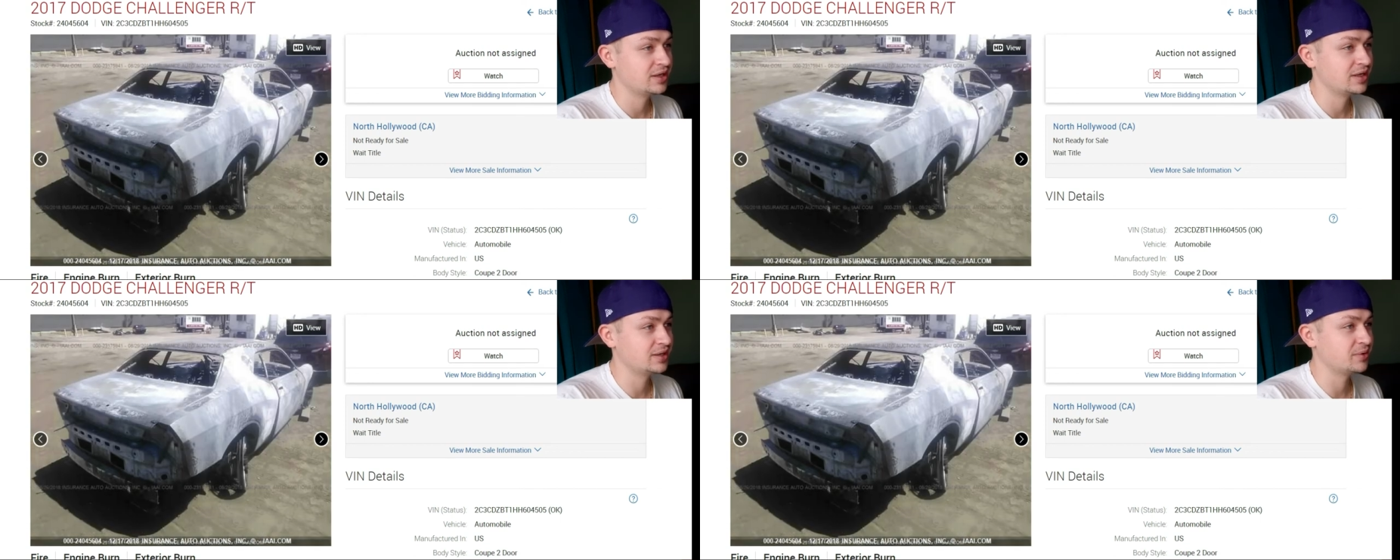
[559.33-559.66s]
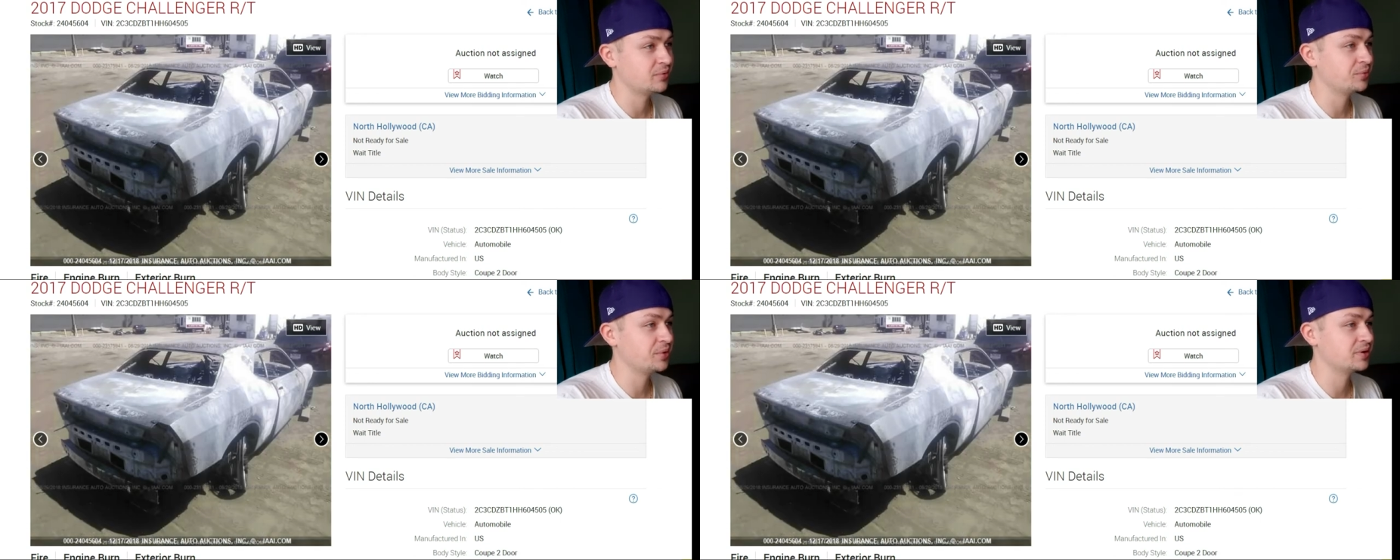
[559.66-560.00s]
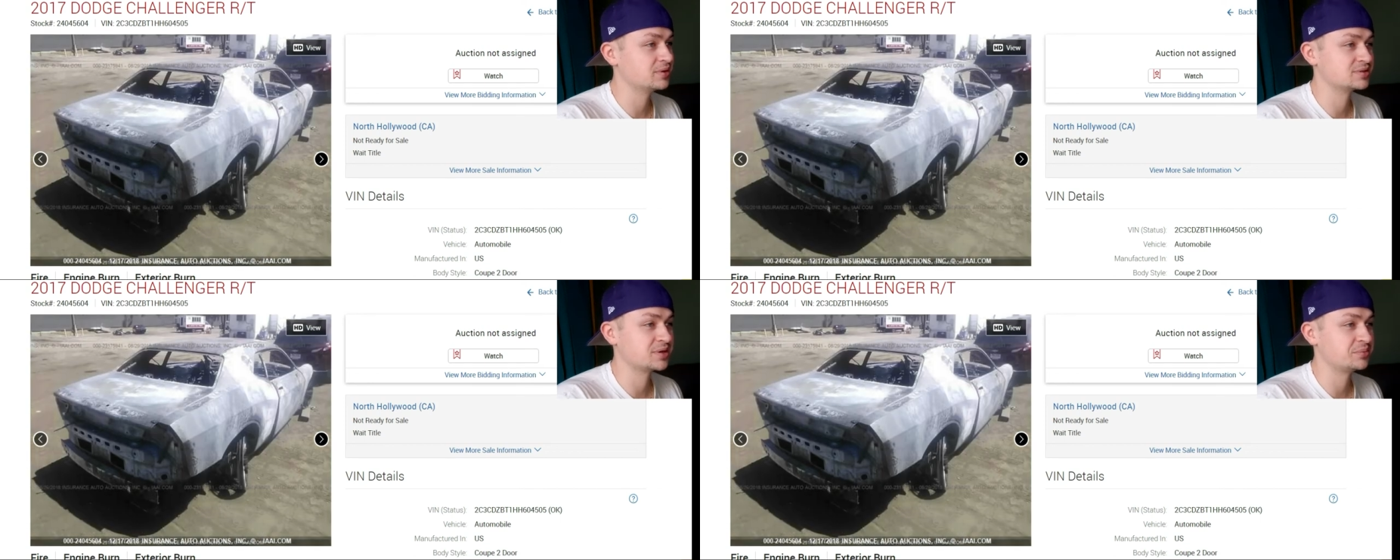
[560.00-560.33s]
in the
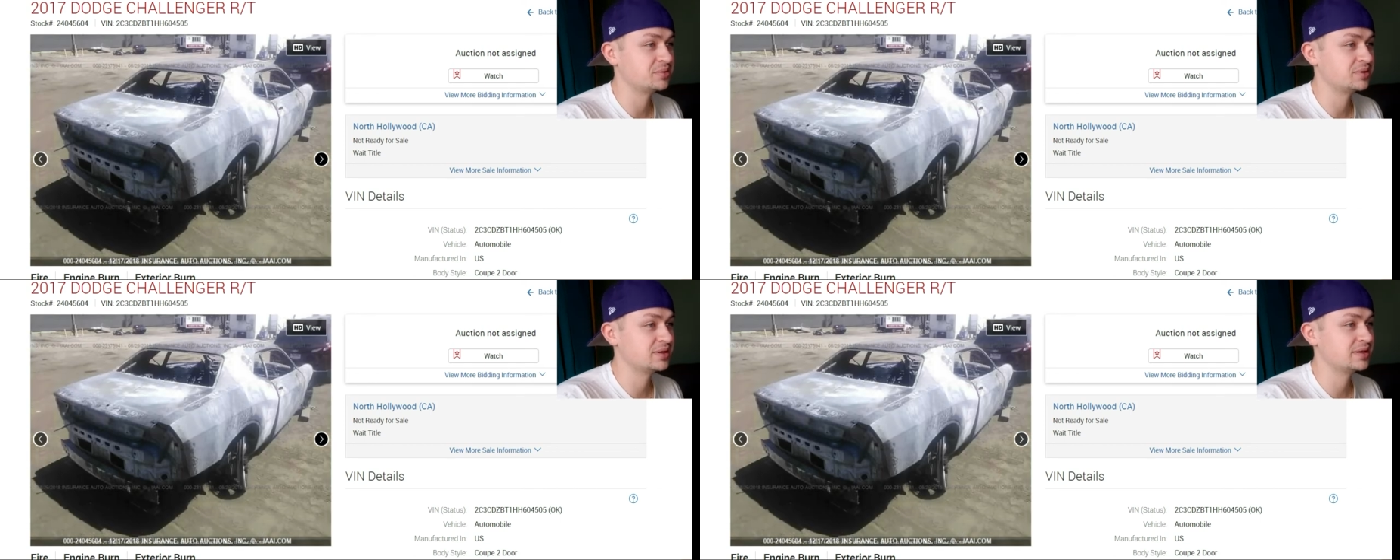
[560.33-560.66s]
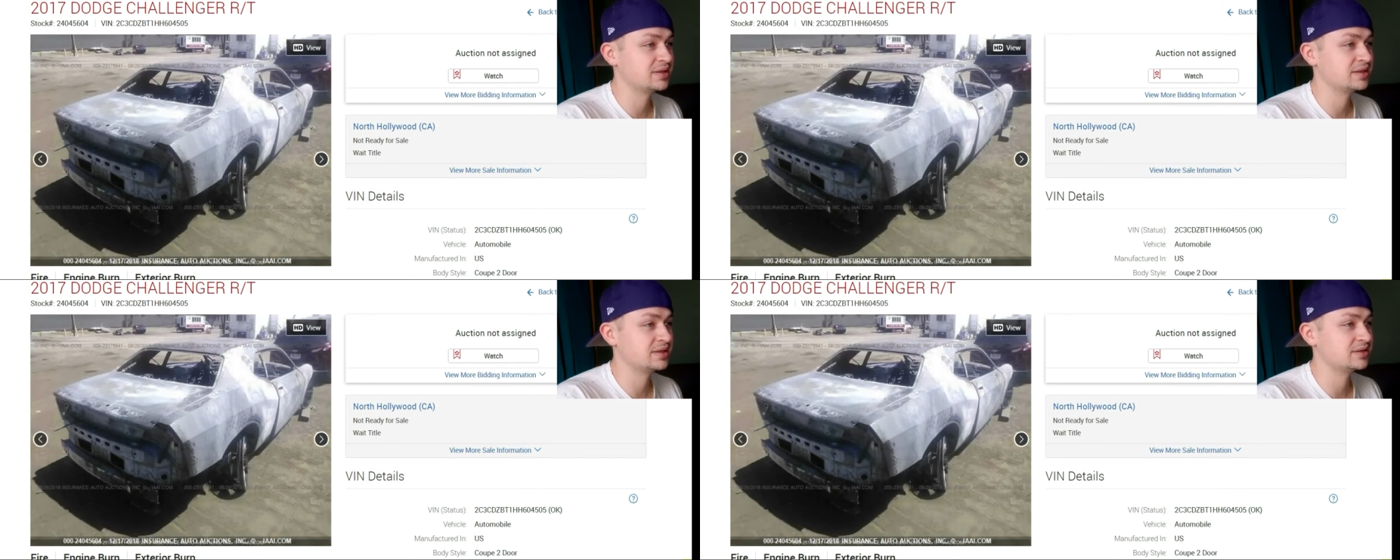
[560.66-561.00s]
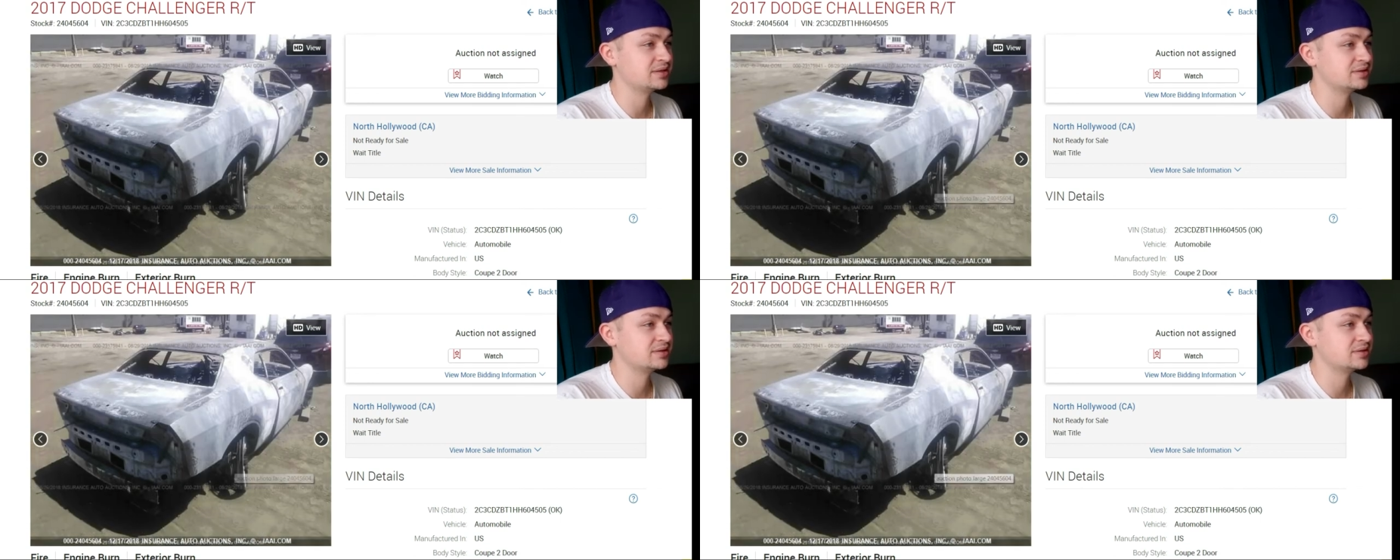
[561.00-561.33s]
rear, completely
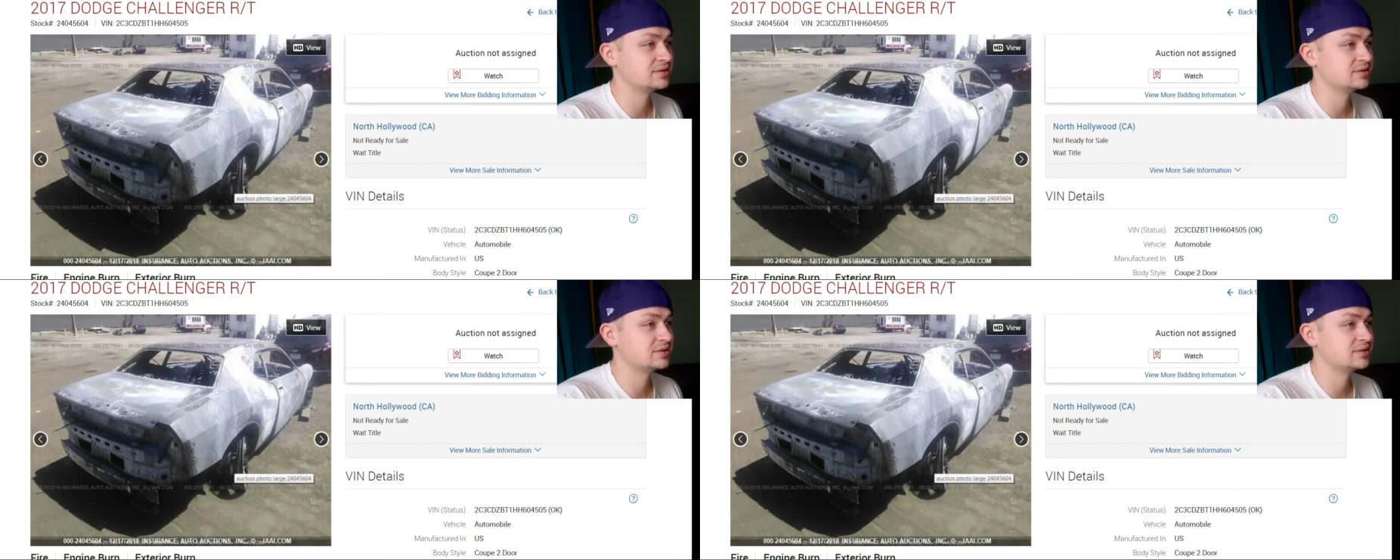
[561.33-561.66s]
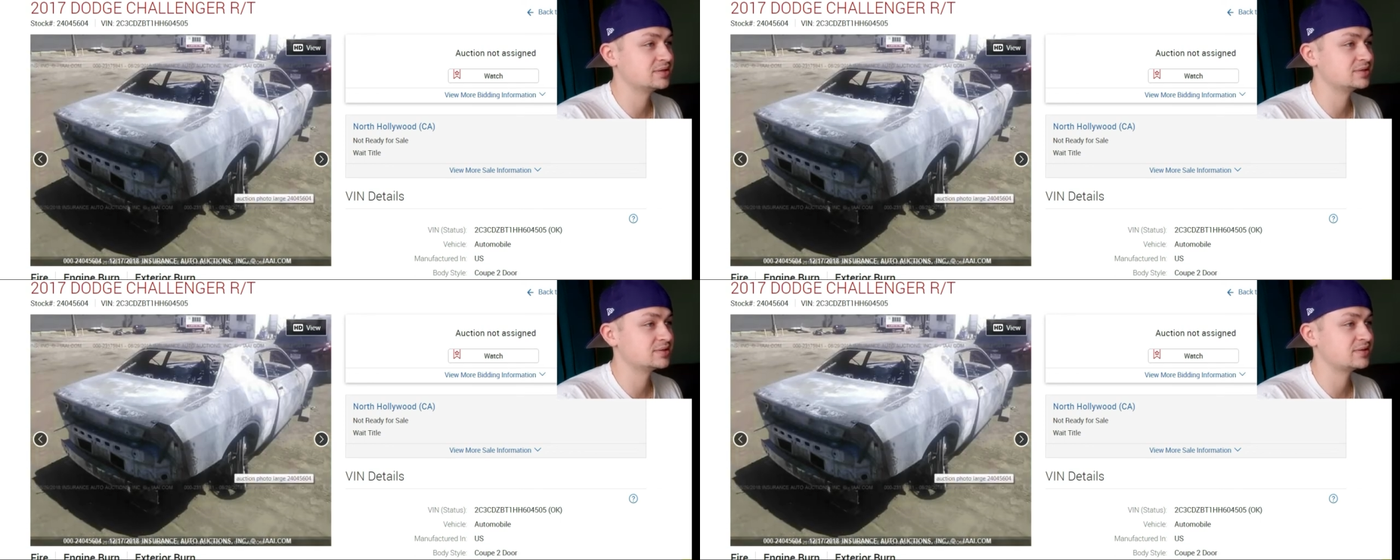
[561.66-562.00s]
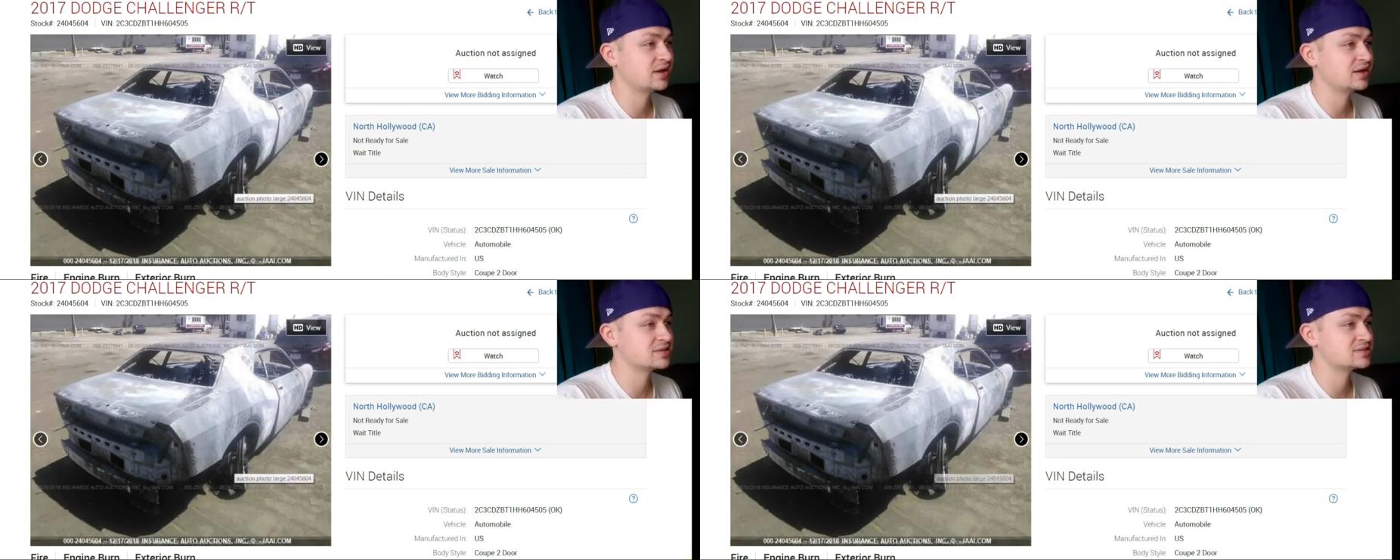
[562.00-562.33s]

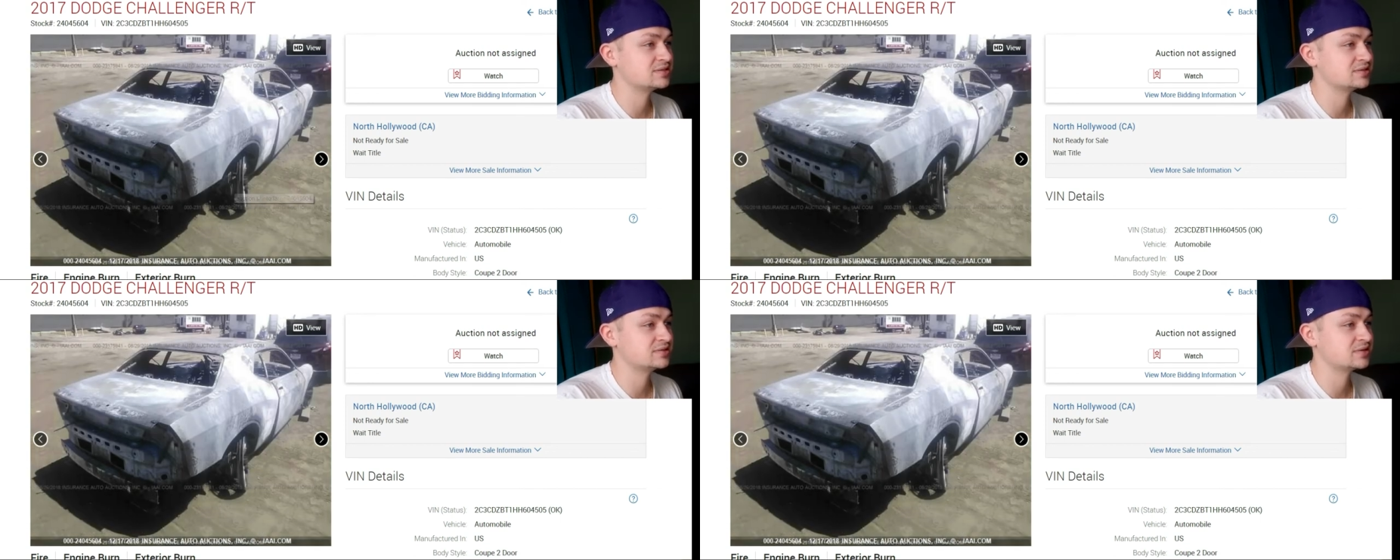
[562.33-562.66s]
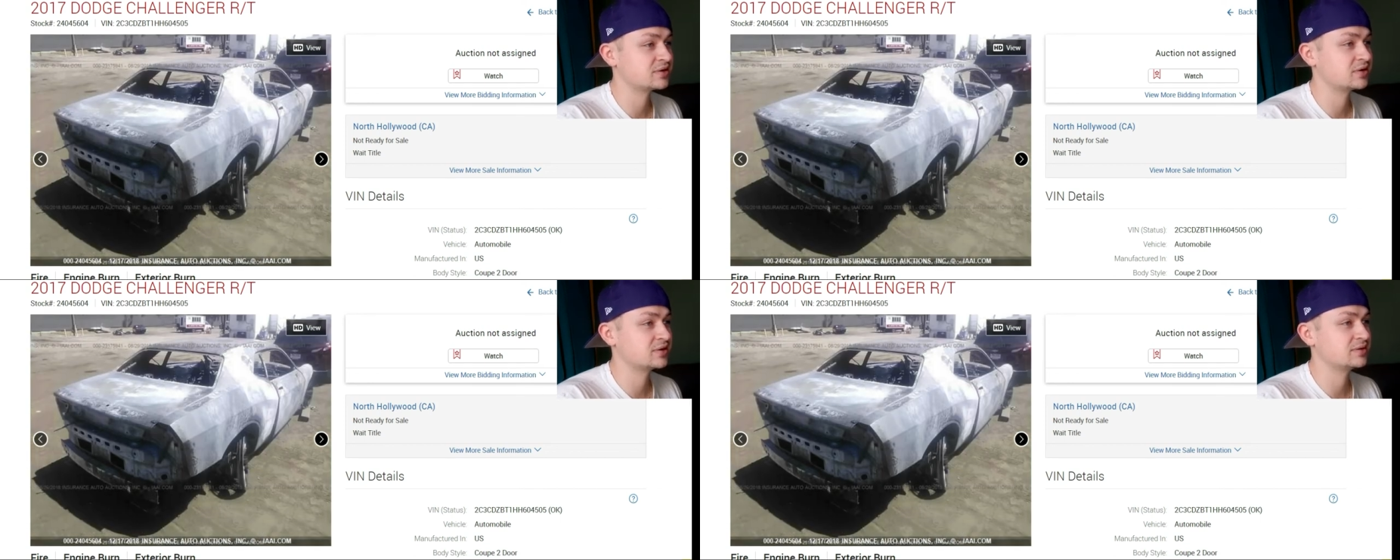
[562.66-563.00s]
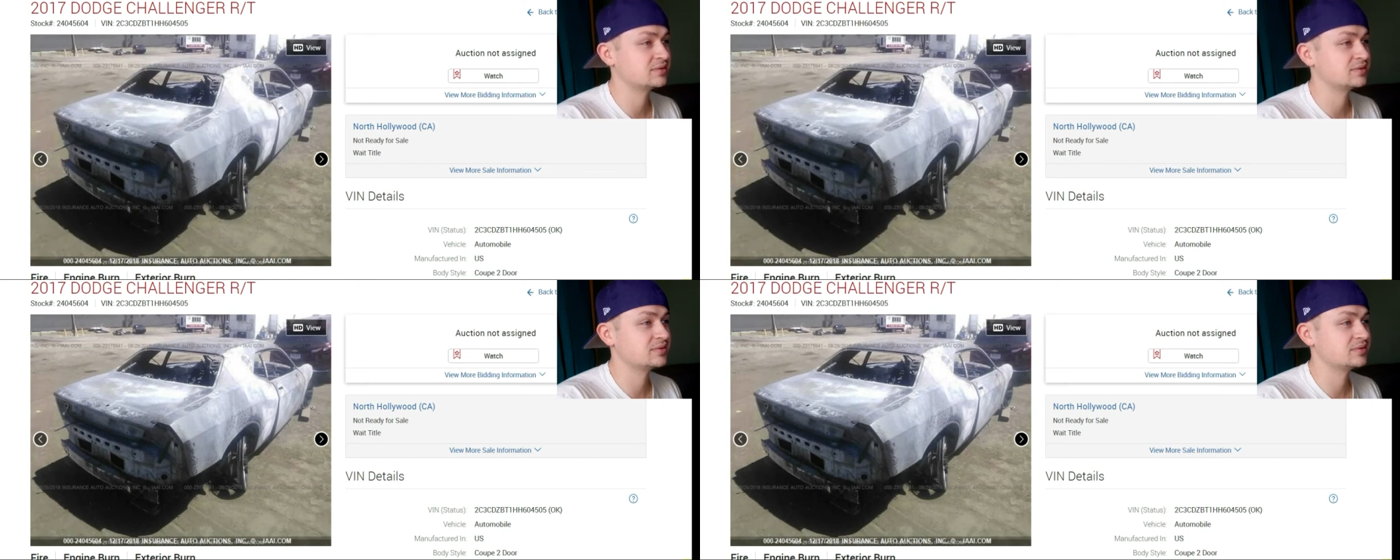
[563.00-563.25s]
tossed and turned.